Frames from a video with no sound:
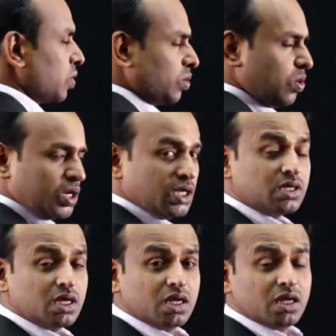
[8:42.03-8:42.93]
the root
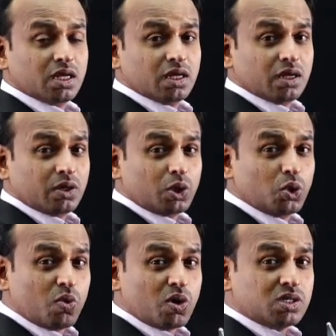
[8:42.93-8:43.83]
locus
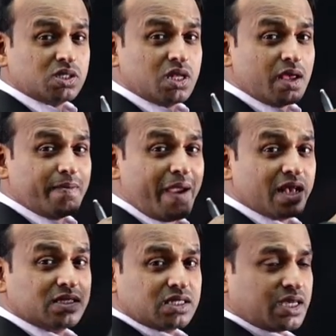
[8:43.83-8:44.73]
towards the
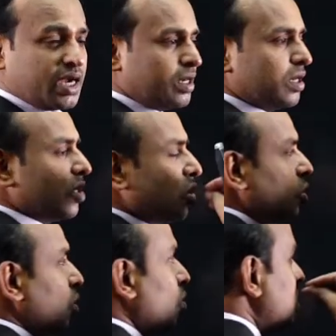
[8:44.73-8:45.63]
imaginary side,
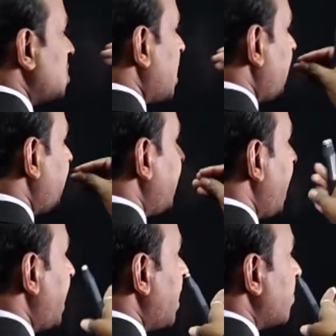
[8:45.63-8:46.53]
towards the right
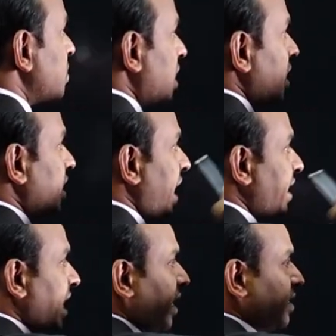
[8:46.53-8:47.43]
hand up side,
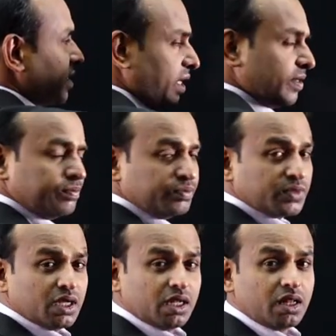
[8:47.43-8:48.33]
right hand side.
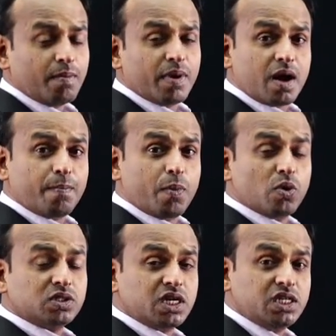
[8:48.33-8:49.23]
Number of
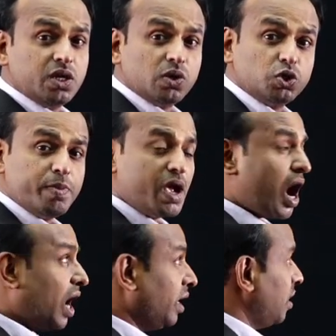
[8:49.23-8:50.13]
poles and zero should be
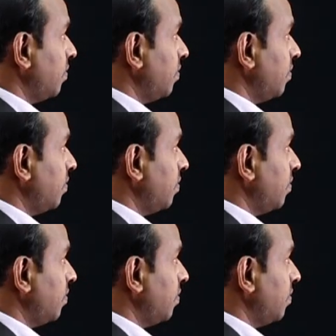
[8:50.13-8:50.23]
odd